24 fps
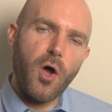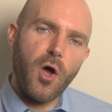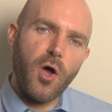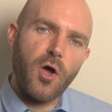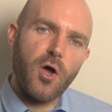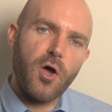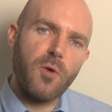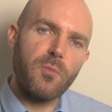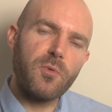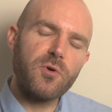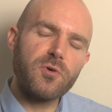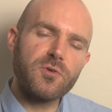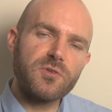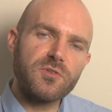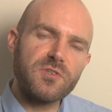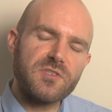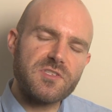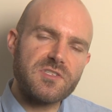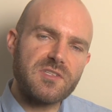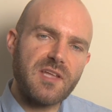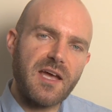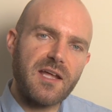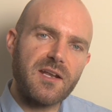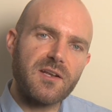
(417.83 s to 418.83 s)

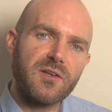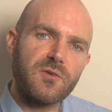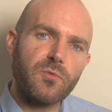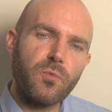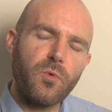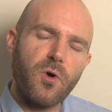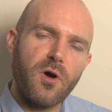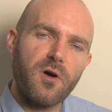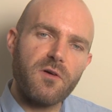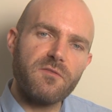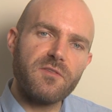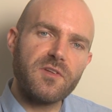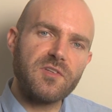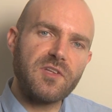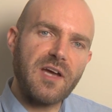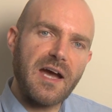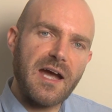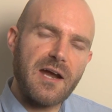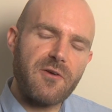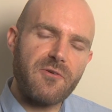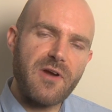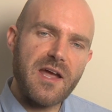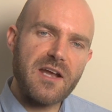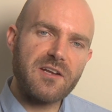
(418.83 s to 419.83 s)
understand what the
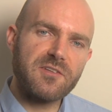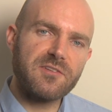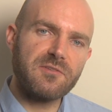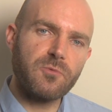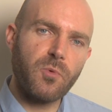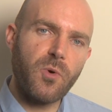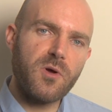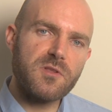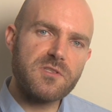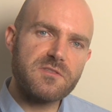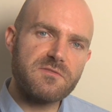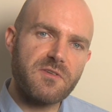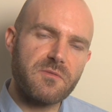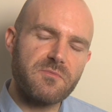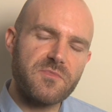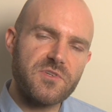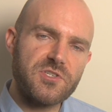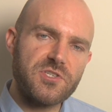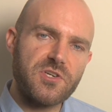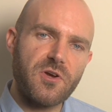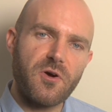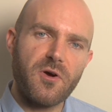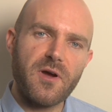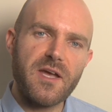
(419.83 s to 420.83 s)
director wants from the
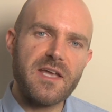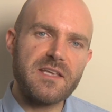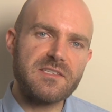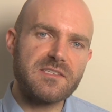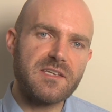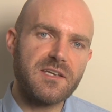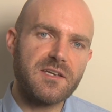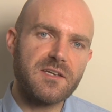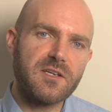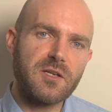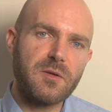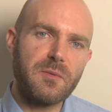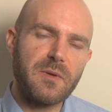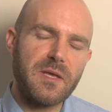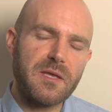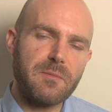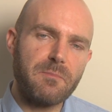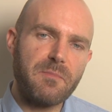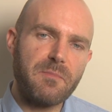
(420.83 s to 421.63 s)
shot. Is it going to be a